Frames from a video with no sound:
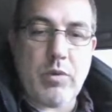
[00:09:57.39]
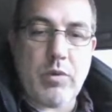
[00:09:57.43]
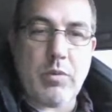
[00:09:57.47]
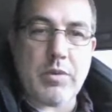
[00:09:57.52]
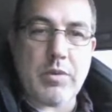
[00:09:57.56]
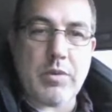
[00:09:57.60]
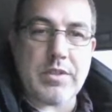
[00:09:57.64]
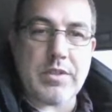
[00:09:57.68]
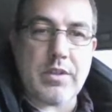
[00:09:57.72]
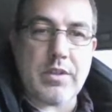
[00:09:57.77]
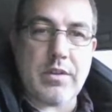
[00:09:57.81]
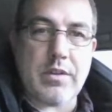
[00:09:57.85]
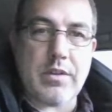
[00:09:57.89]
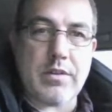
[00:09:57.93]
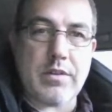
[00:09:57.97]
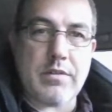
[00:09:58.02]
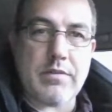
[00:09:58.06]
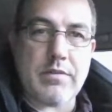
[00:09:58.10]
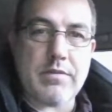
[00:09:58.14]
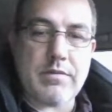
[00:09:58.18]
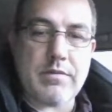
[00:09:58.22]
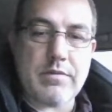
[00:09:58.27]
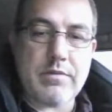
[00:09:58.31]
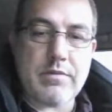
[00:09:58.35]
What's
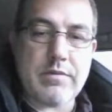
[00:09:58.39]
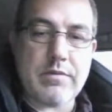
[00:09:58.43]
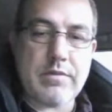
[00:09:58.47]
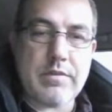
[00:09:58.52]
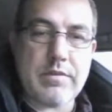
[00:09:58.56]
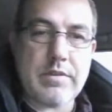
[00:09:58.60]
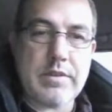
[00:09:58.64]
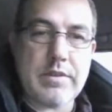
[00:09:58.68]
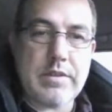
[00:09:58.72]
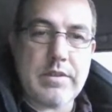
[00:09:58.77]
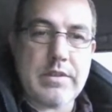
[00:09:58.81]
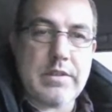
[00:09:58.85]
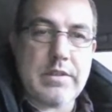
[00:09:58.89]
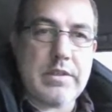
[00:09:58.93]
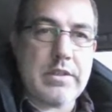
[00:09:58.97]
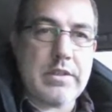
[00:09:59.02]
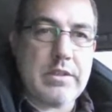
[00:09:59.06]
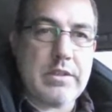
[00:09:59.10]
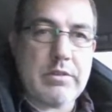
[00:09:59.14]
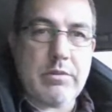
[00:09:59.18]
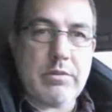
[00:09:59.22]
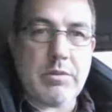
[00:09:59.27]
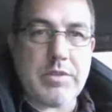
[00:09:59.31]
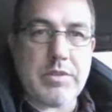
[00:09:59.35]

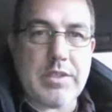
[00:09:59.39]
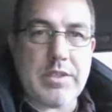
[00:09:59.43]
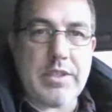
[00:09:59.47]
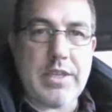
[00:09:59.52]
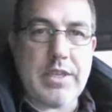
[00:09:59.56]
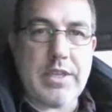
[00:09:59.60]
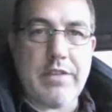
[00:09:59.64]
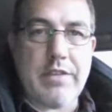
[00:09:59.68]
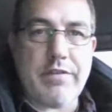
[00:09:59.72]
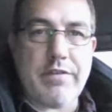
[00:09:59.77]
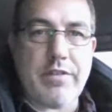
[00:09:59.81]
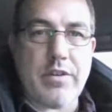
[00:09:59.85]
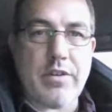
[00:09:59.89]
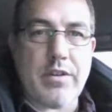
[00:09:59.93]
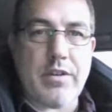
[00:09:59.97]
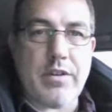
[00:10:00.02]
the key for